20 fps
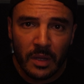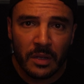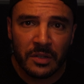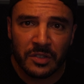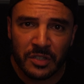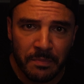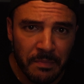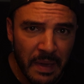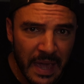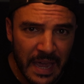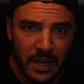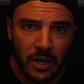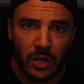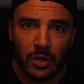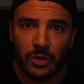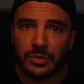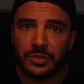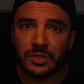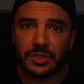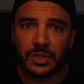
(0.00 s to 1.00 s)

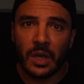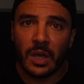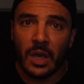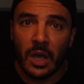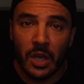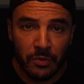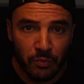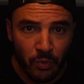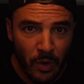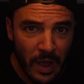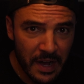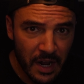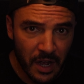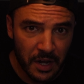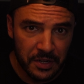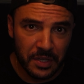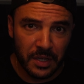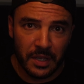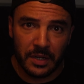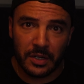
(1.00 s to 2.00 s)
Tomatoes, red
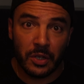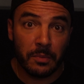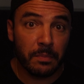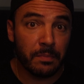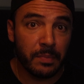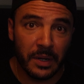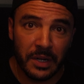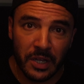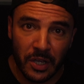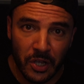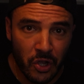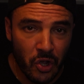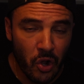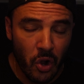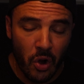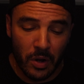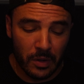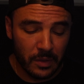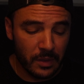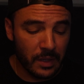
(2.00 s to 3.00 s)
onion, plenty of
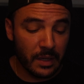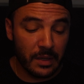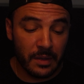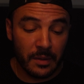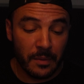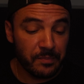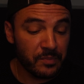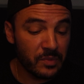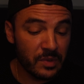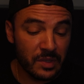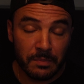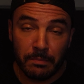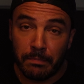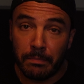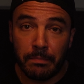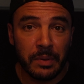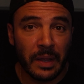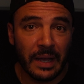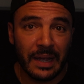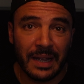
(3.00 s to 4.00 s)
garlic. It's,
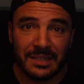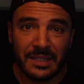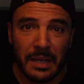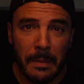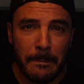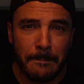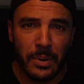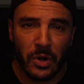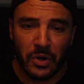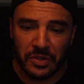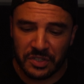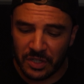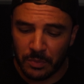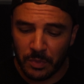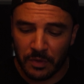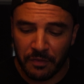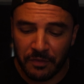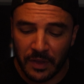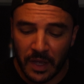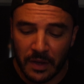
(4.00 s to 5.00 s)
like I said, bursting
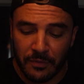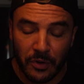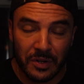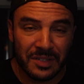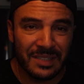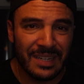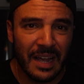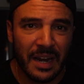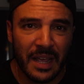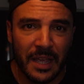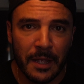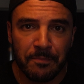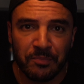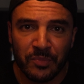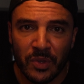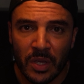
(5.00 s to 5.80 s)
with flavor. It's got a